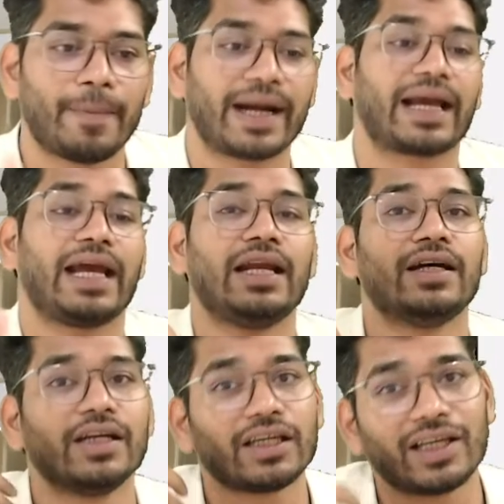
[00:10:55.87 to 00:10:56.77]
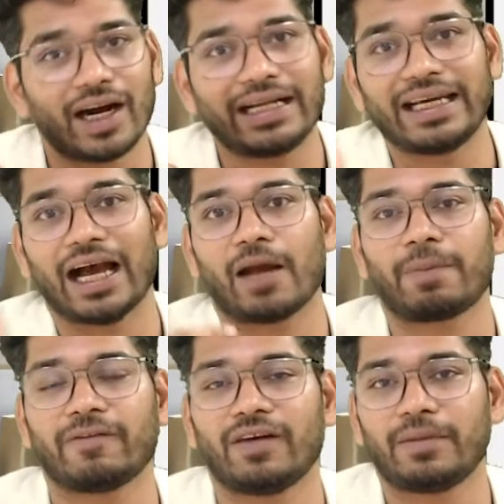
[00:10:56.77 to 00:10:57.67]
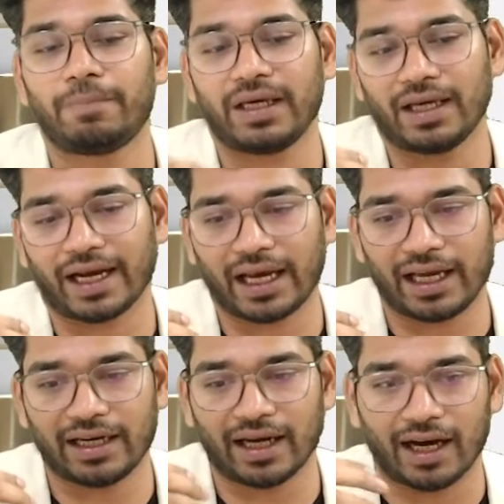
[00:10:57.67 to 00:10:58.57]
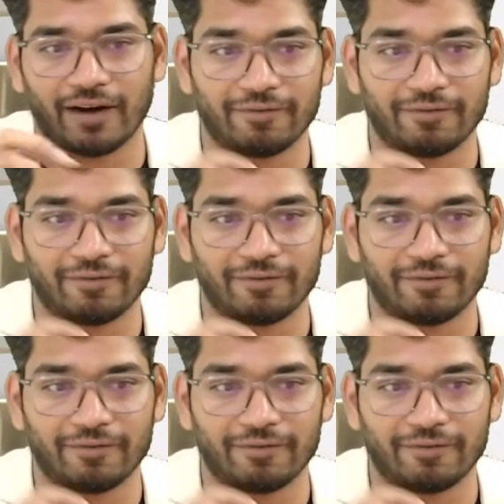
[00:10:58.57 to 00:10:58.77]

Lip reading: But again, your DRP will be again